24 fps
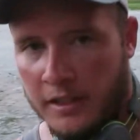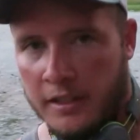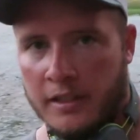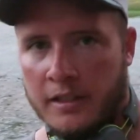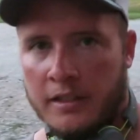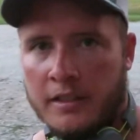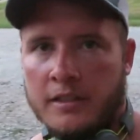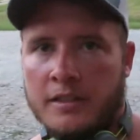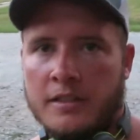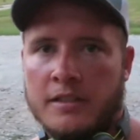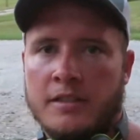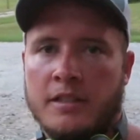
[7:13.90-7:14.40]

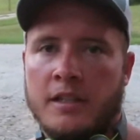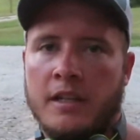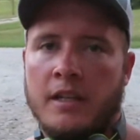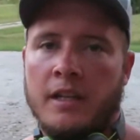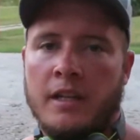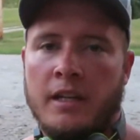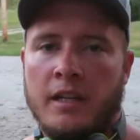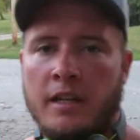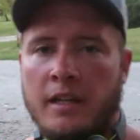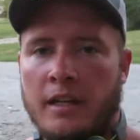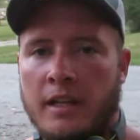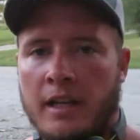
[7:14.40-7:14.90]
is
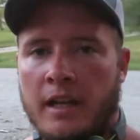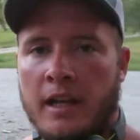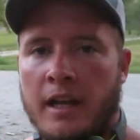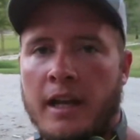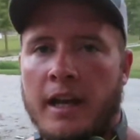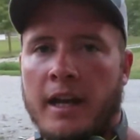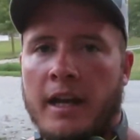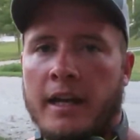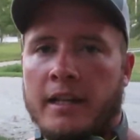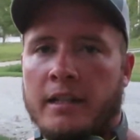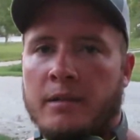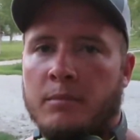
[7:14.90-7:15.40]
I
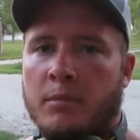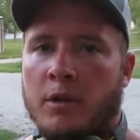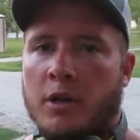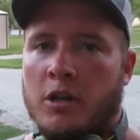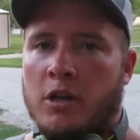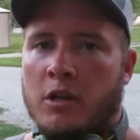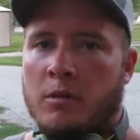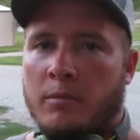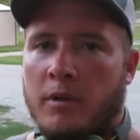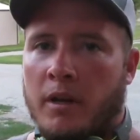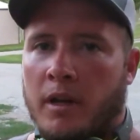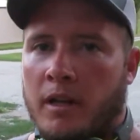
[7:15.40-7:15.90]
had to
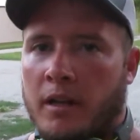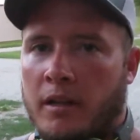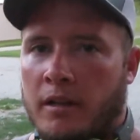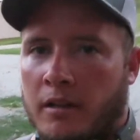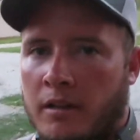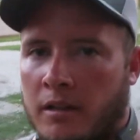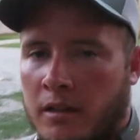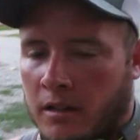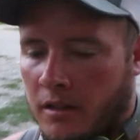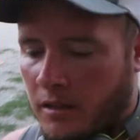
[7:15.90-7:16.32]
borrow my